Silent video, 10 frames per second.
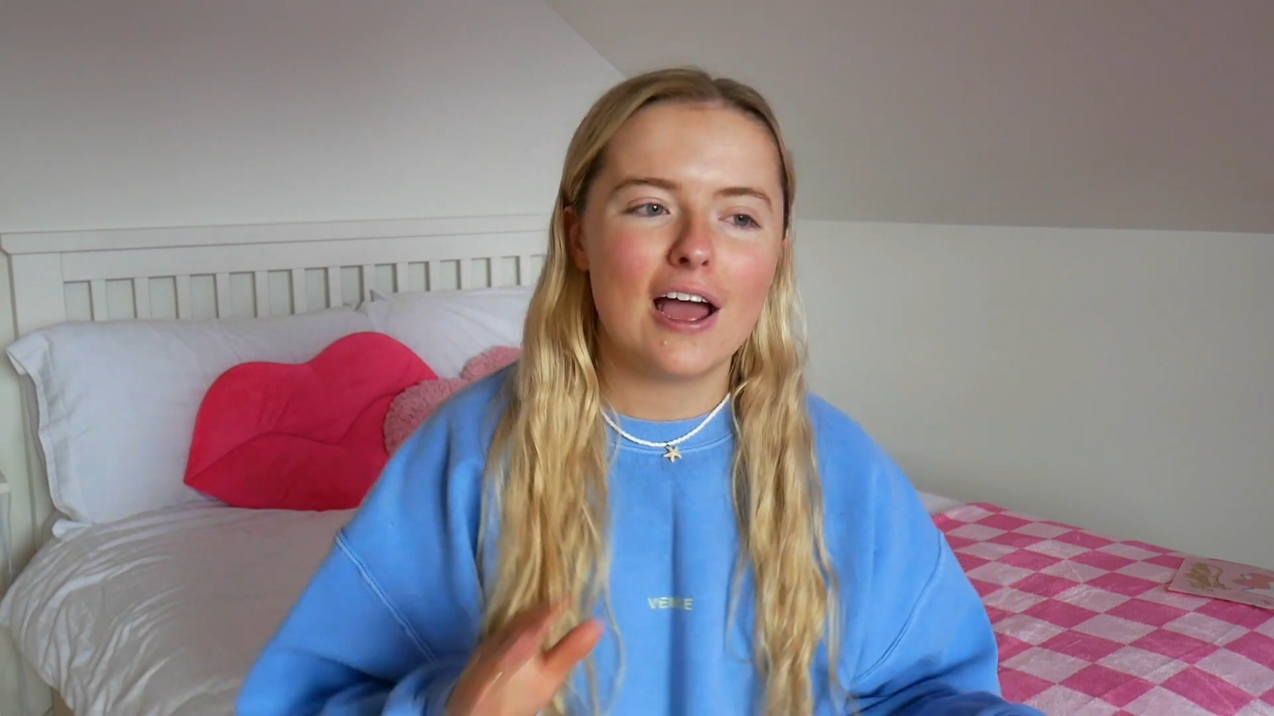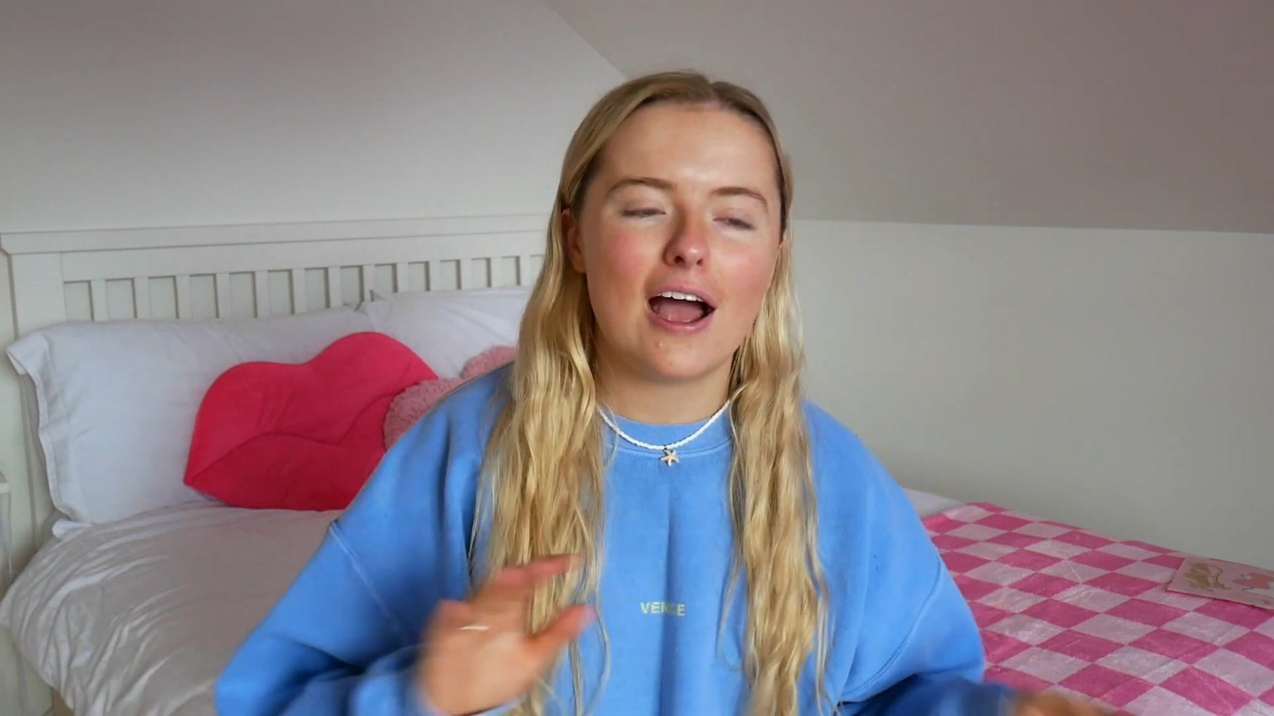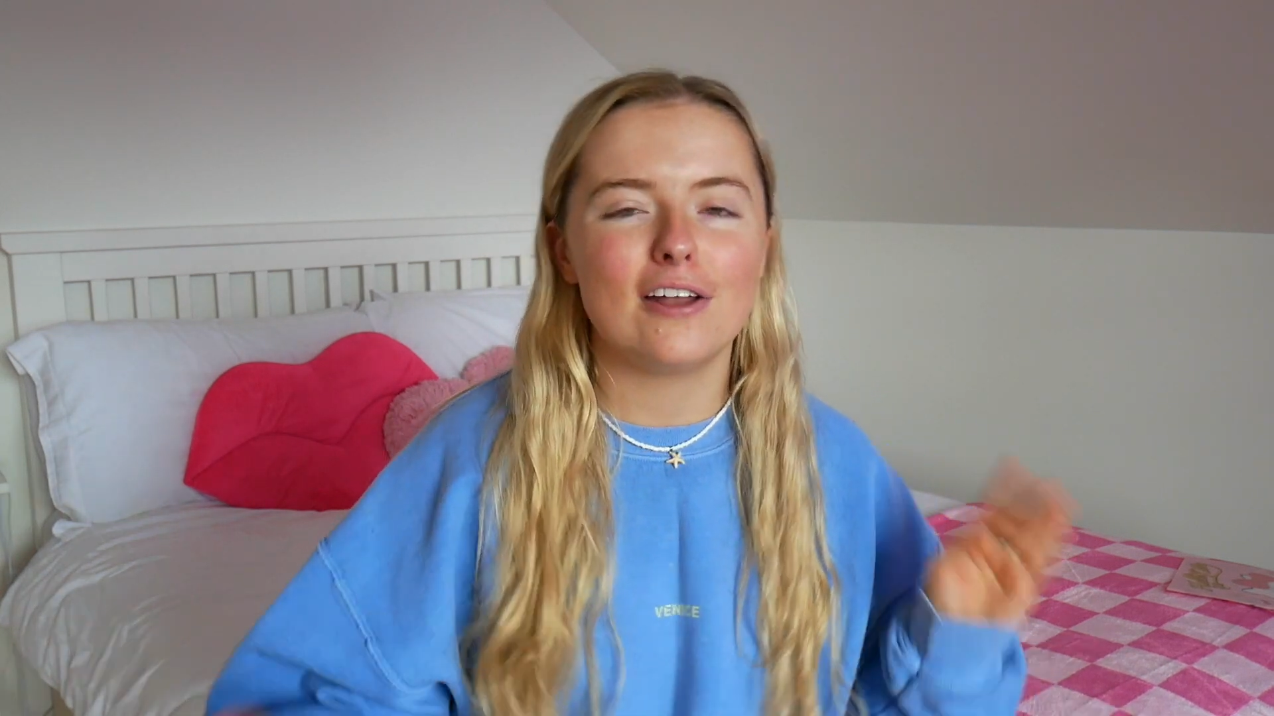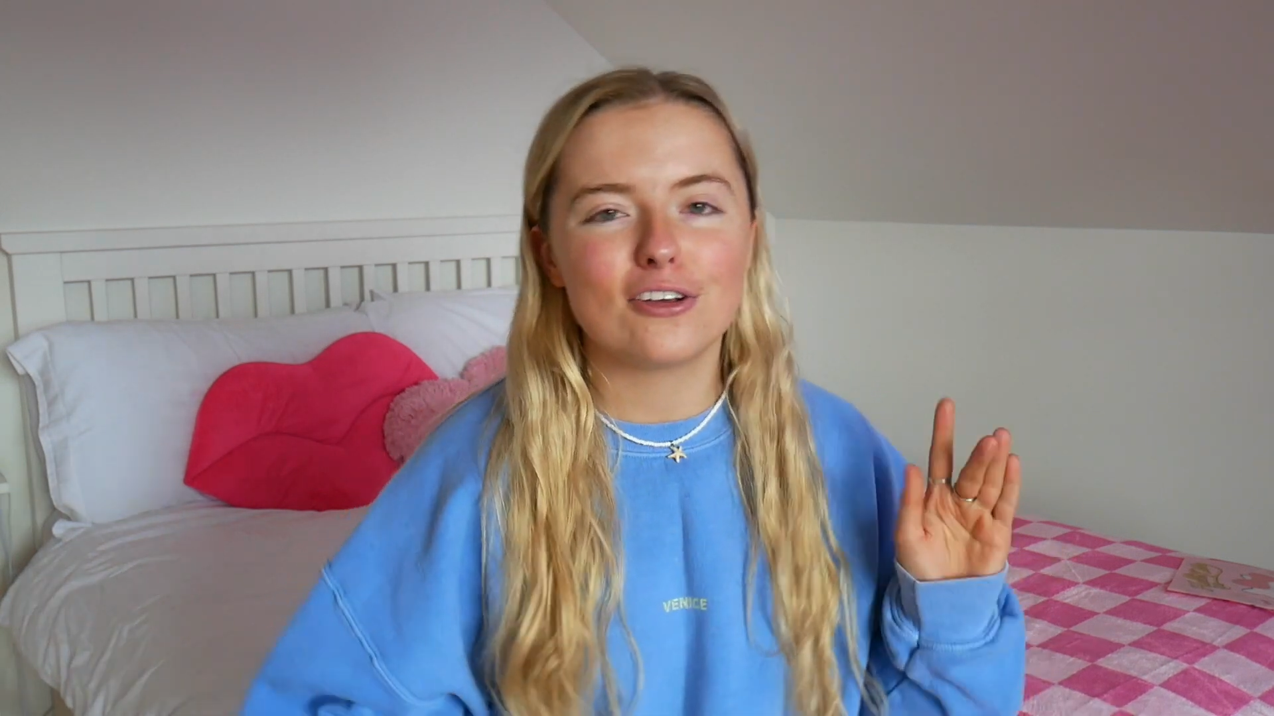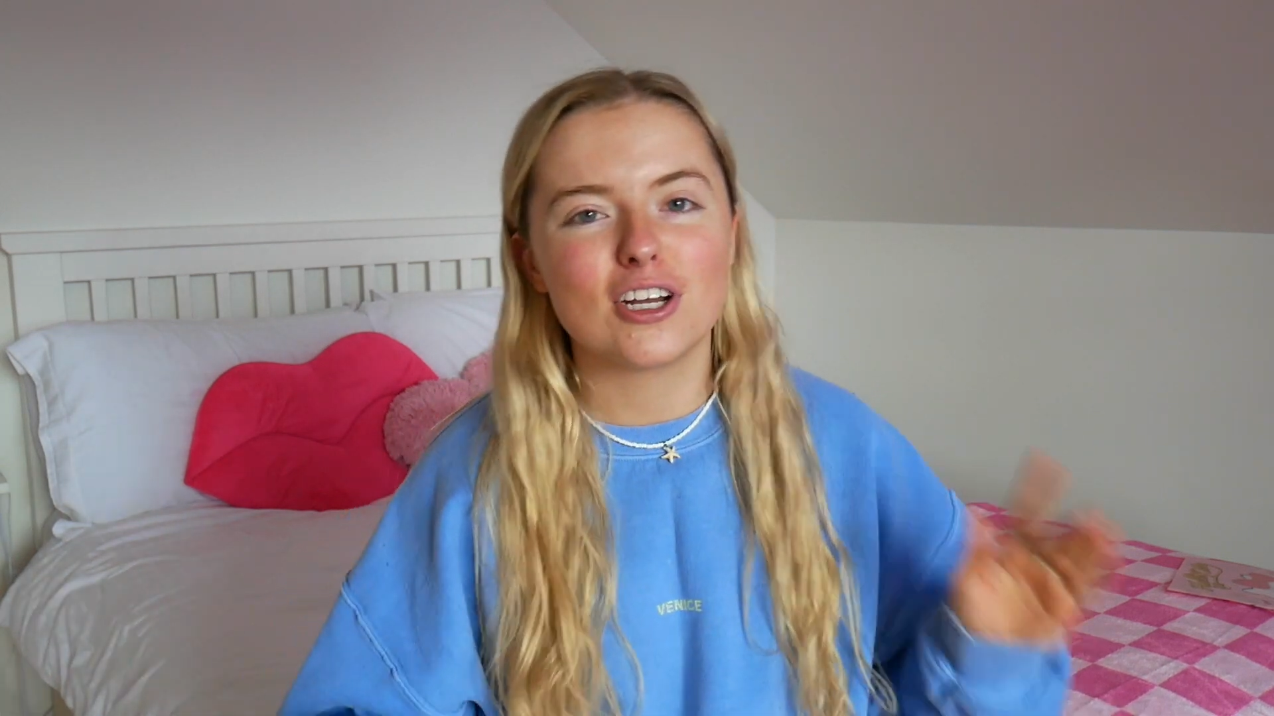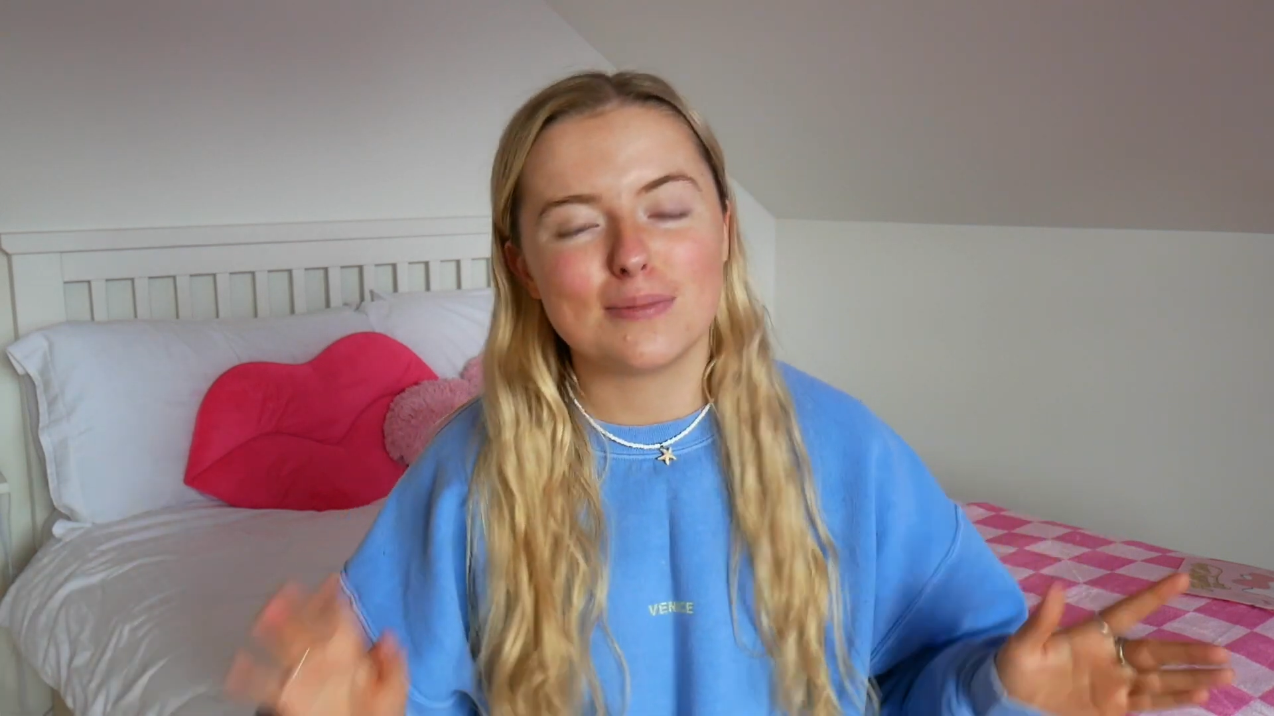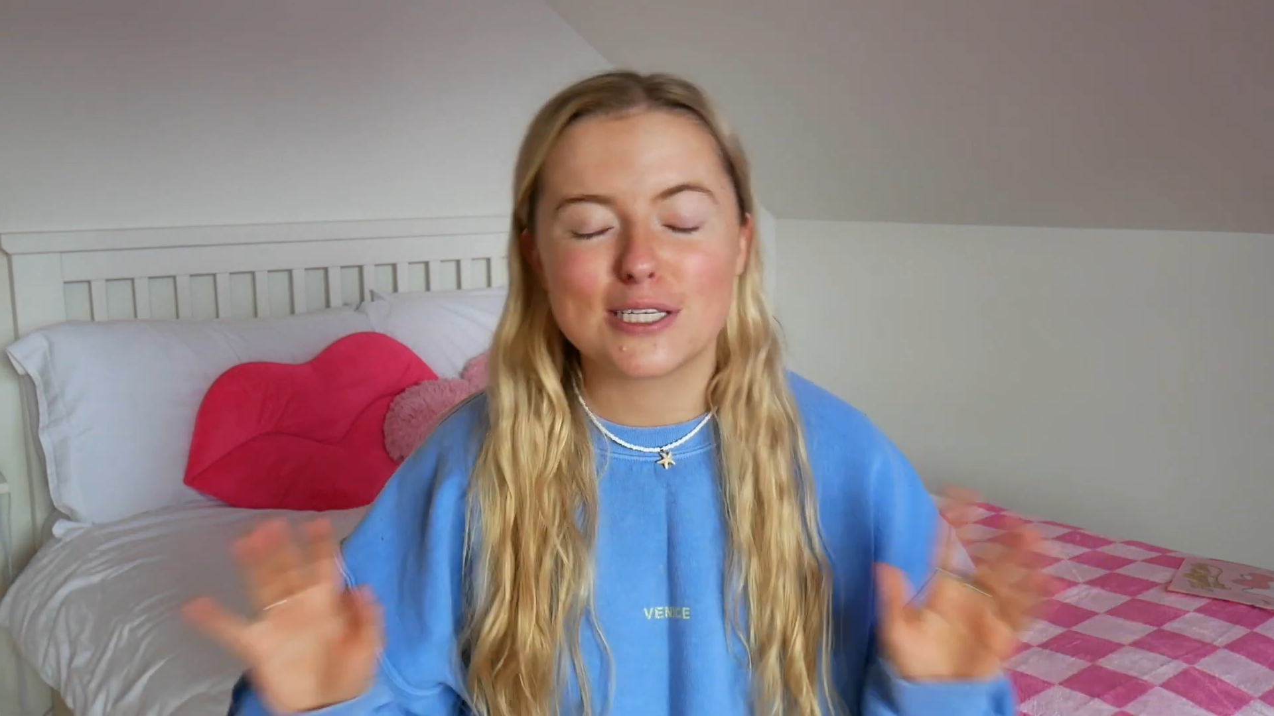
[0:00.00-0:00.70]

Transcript: and you're going to be